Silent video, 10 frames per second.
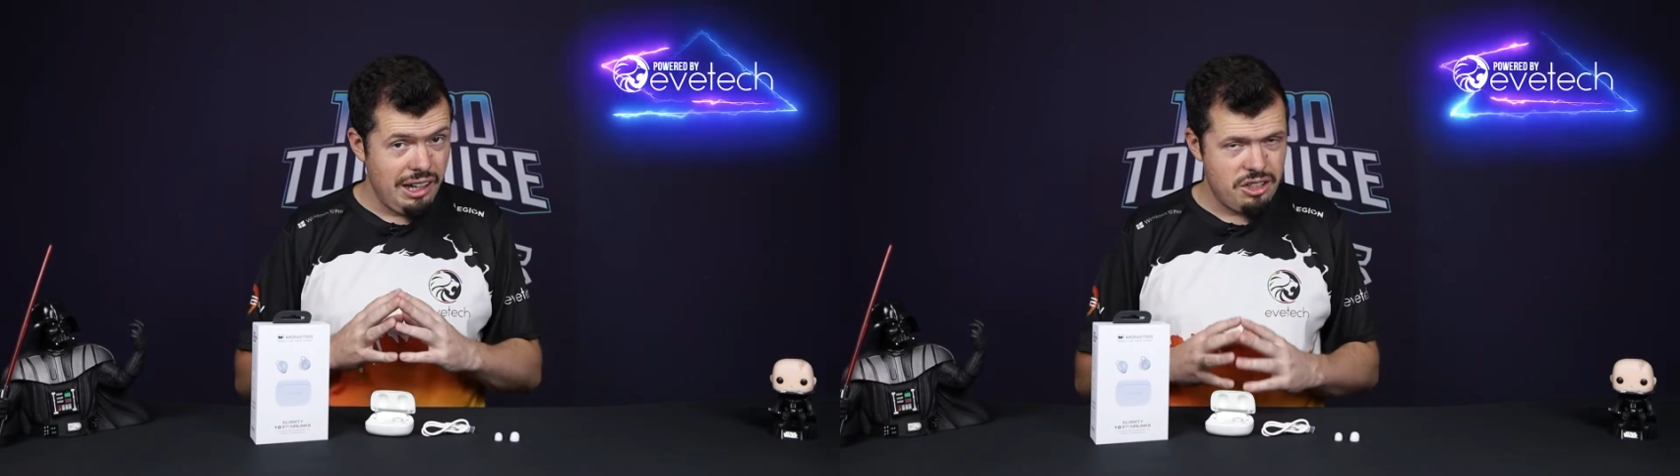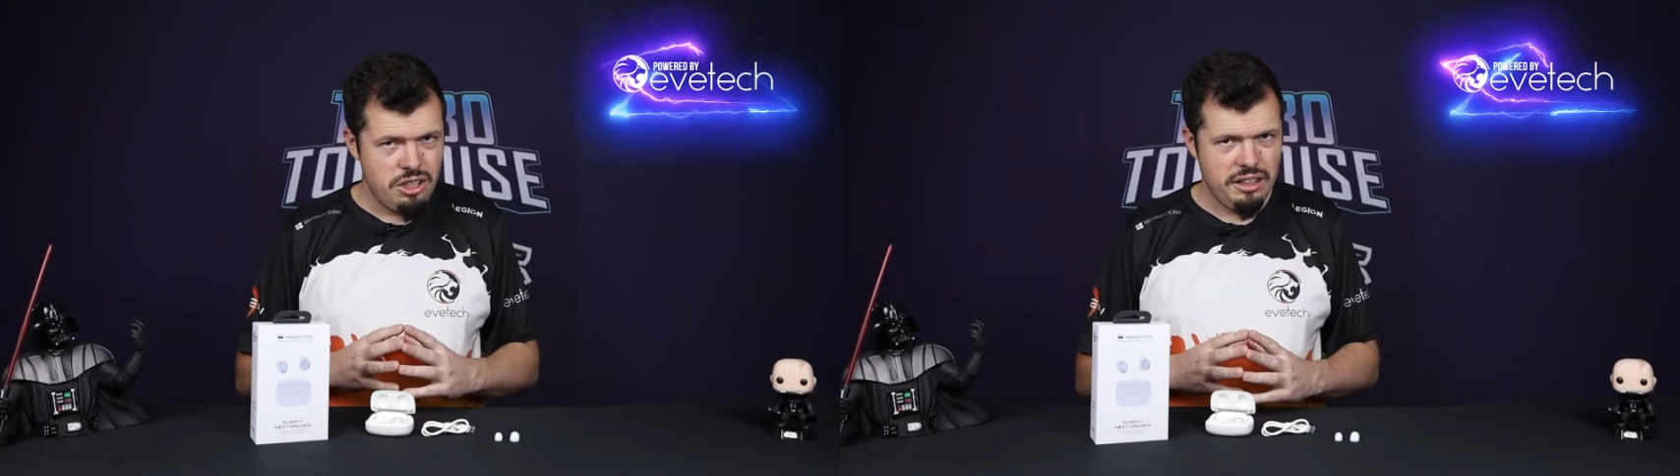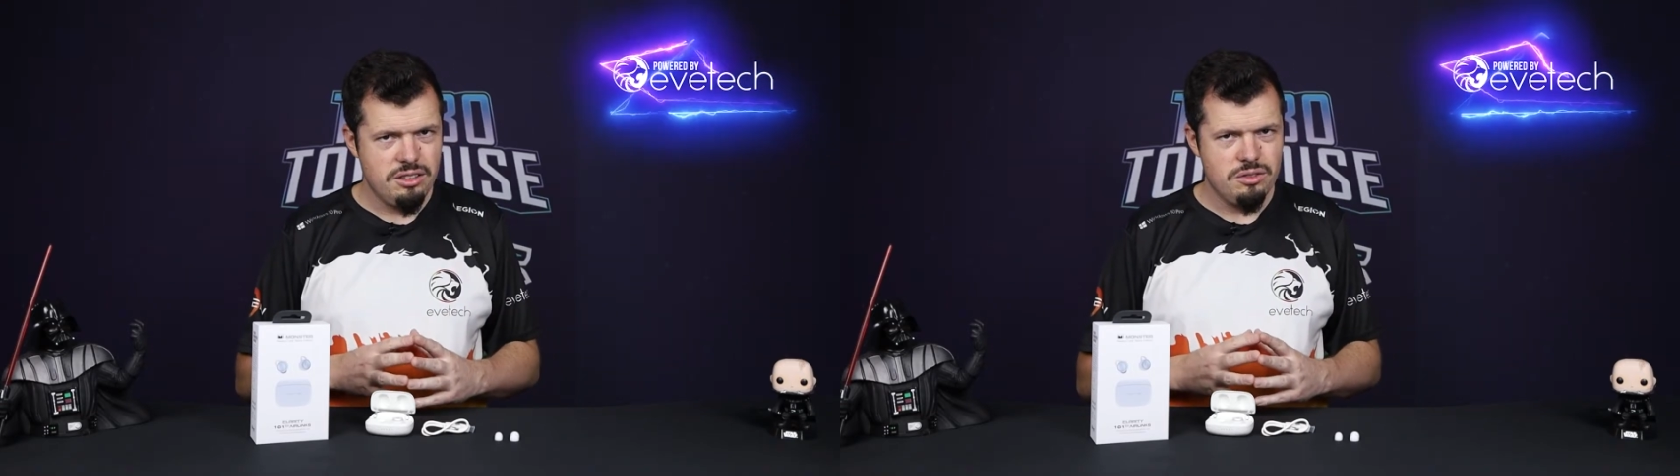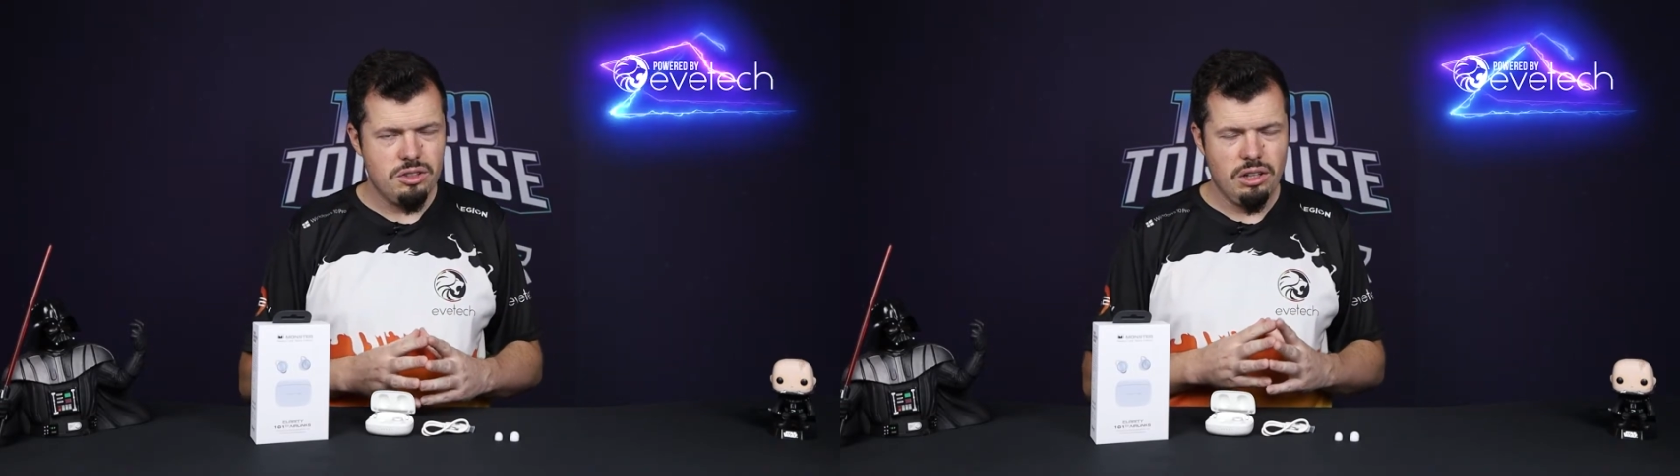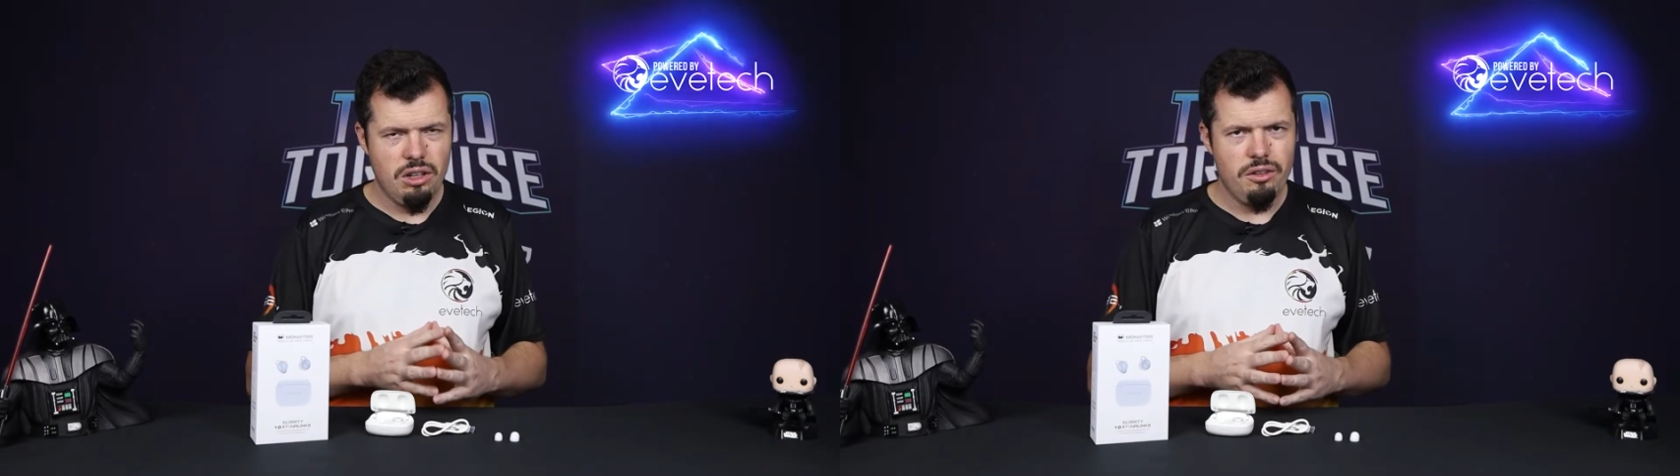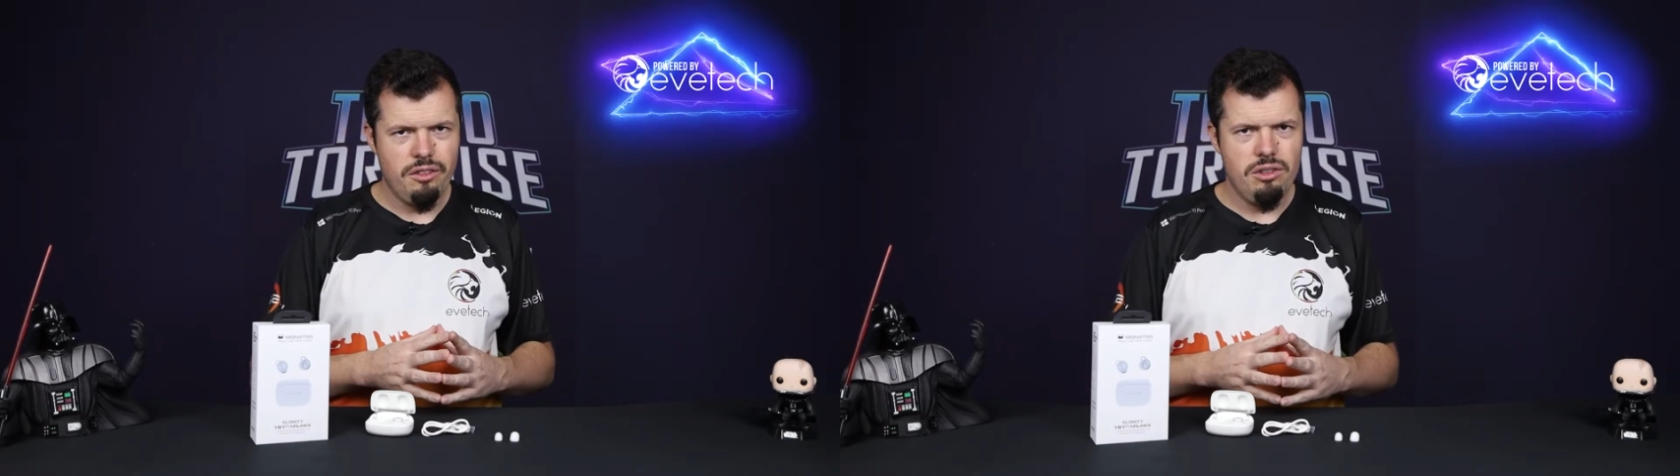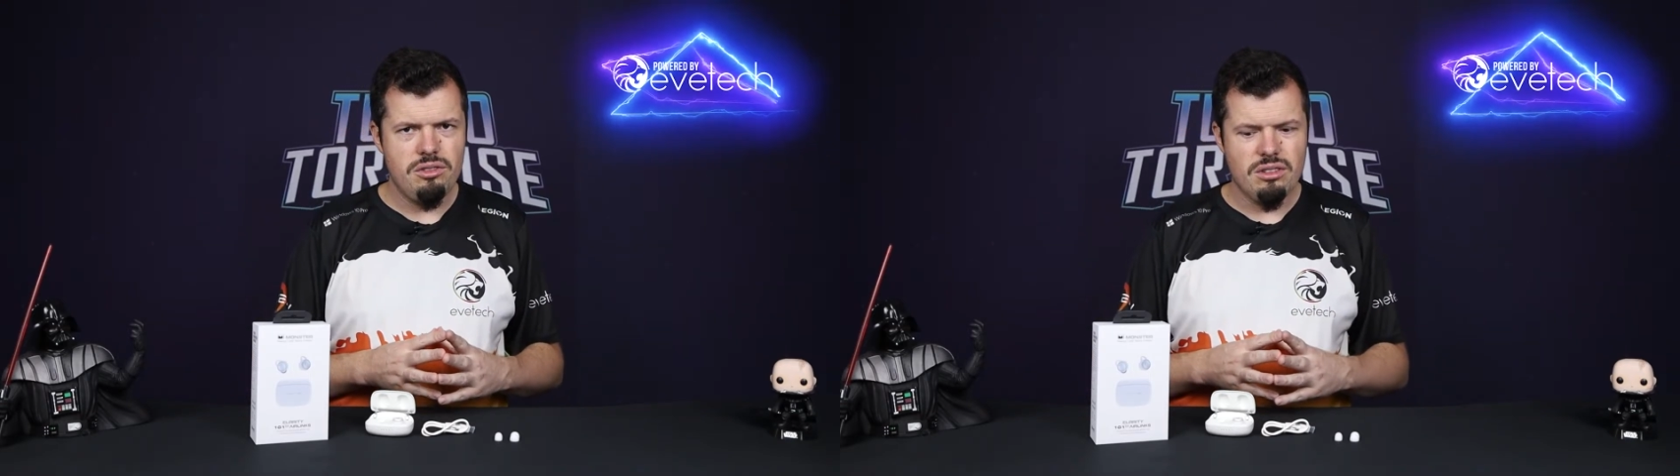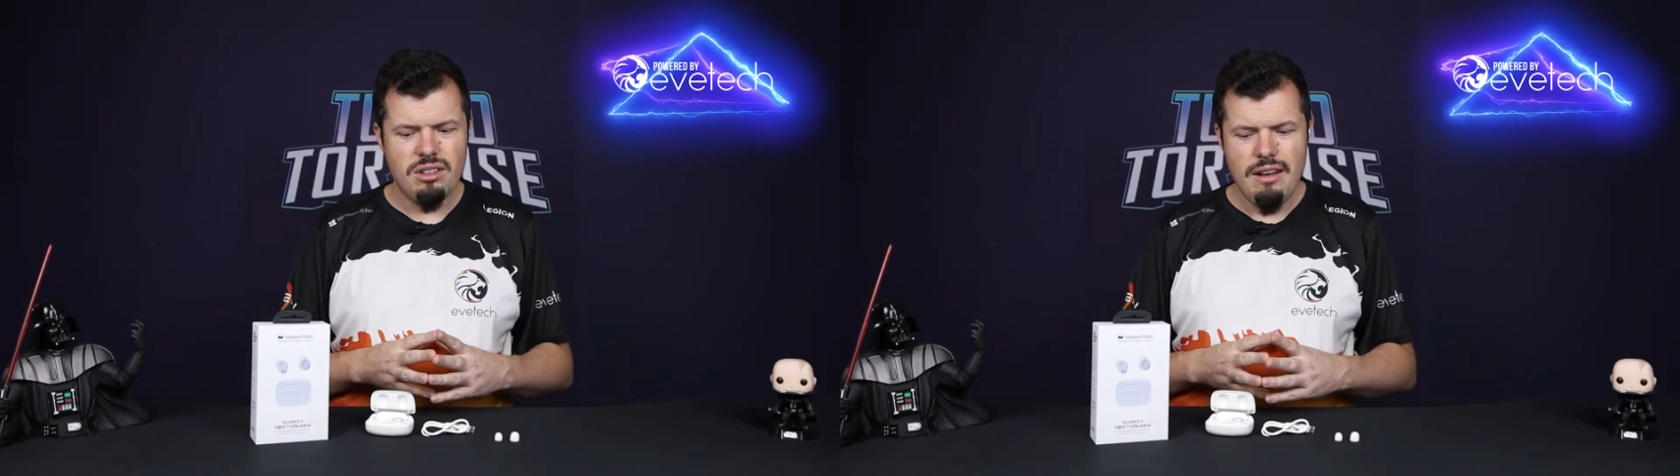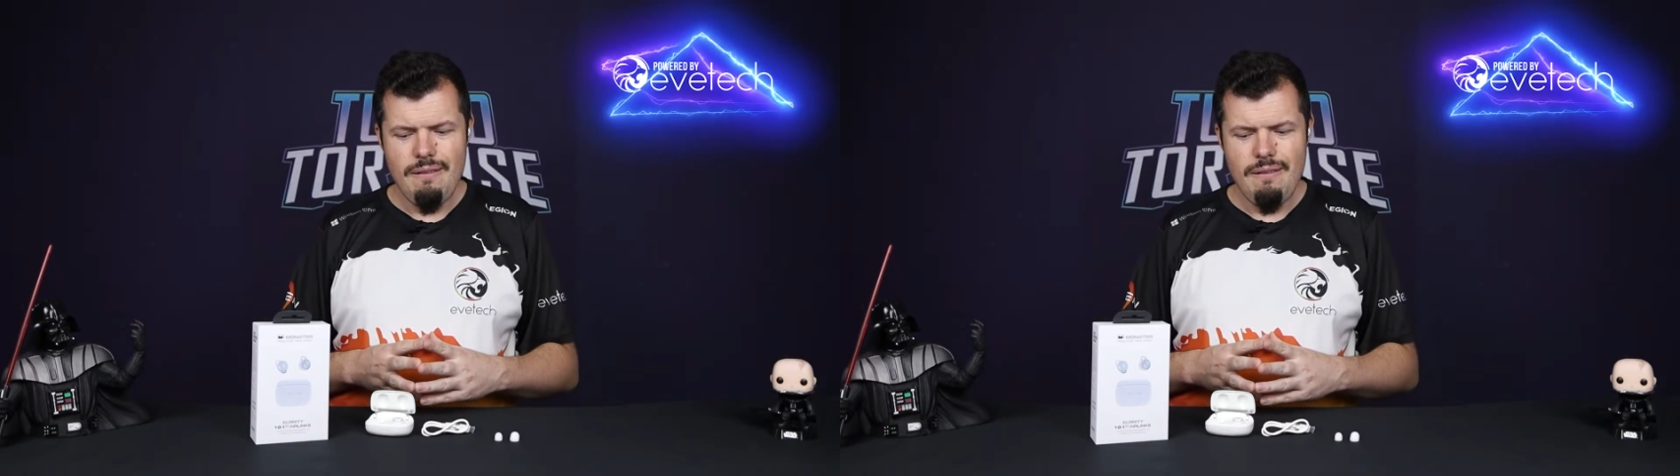attractive to a lot of users.